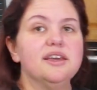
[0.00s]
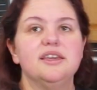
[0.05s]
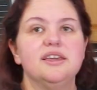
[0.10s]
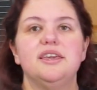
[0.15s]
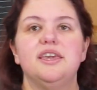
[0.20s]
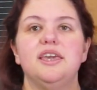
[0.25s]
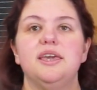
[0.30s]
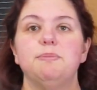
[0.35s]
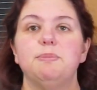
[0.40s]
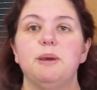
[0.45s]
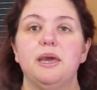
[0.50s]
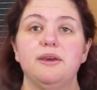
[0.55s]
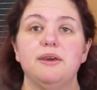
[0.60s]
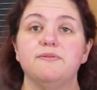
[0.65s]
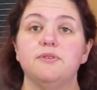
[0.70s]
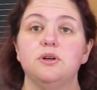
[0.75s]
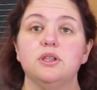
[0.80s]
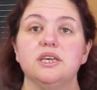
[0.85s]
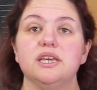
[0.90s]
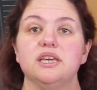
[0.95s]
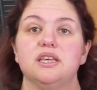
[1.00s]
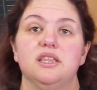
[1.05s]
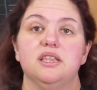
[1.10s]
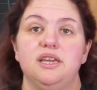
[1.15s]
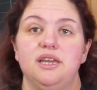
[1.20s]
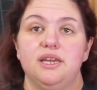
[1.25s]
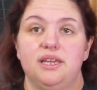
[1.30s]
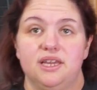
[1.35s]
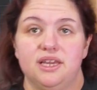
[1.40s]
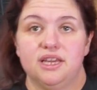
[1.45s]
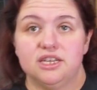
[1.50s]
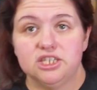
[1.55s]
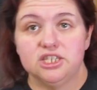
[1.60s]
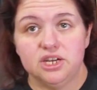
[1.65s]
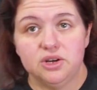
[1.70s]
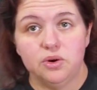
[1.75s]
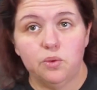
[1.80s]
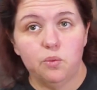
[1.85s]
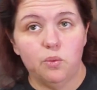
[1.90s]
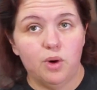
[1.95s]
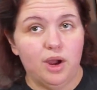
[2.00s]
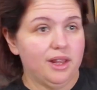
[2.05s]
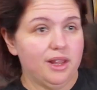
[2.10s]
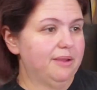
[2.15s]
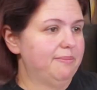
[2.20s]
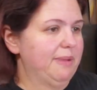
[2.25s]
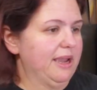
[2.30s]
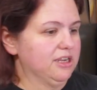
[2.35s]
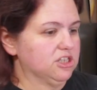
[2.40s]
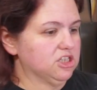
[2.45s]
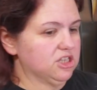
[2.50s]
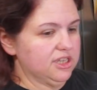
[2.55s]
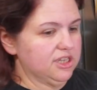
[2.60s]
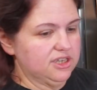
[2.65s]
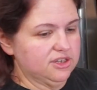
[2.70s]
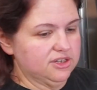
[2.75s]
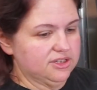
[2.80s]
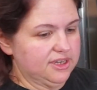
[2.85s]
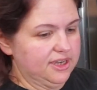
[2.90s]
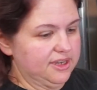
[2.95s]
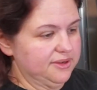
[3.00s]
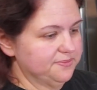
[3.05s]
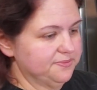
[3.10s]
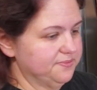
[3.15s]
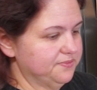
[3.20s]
keep a fully clean kitchen while I'm actually cooking.